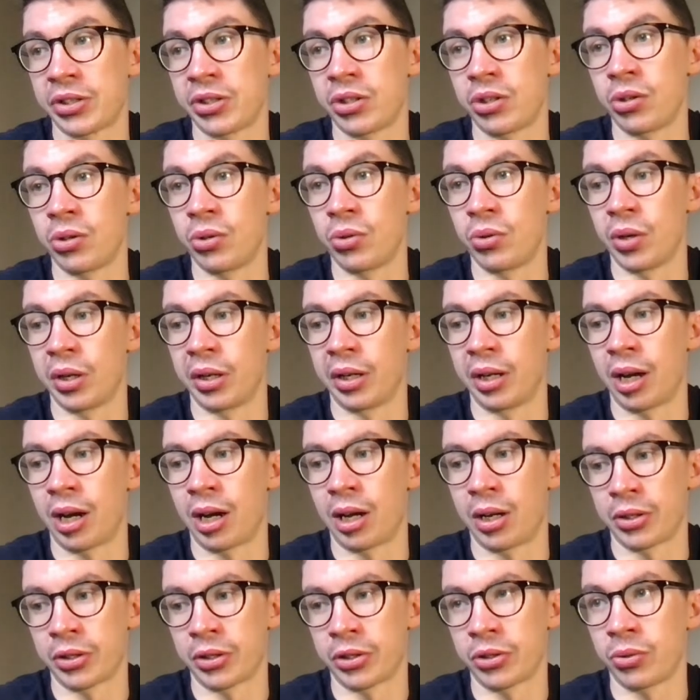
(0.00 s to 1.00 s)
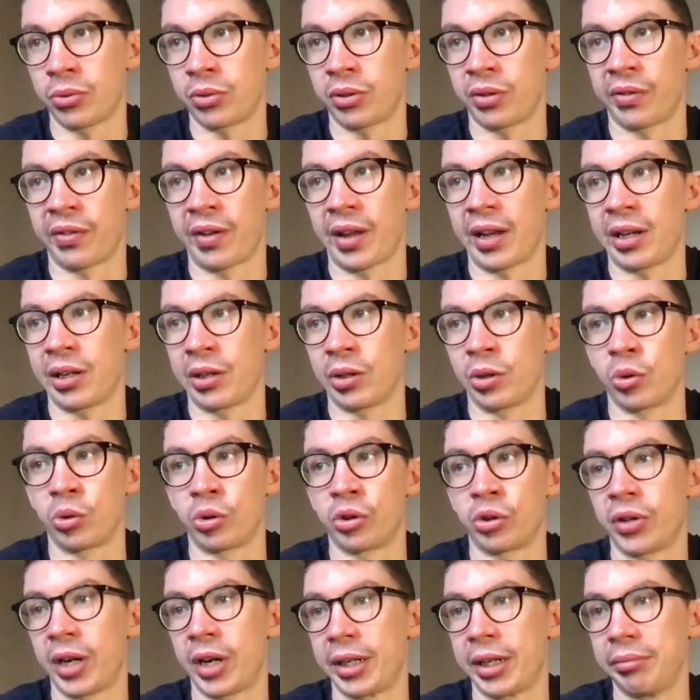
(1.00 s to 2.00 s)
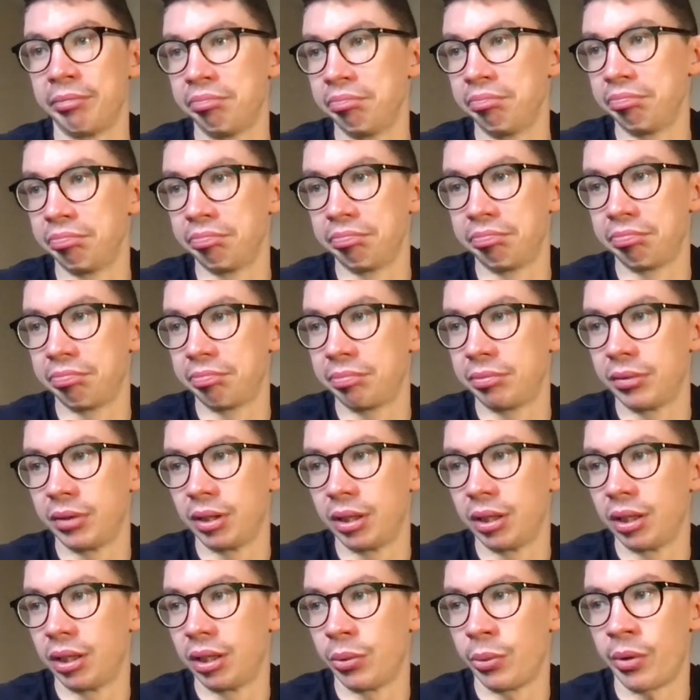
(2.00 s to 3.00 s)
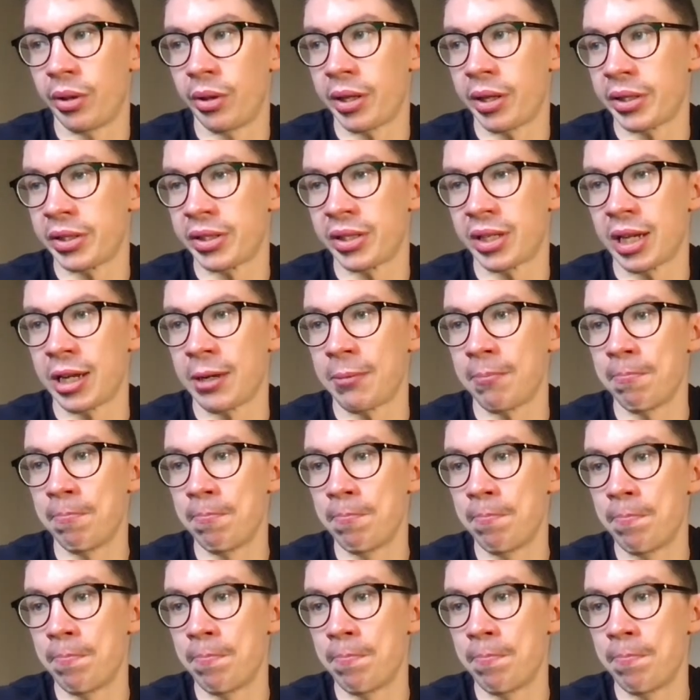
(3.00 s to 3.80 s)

to an Arsenal defender or Trent with this team.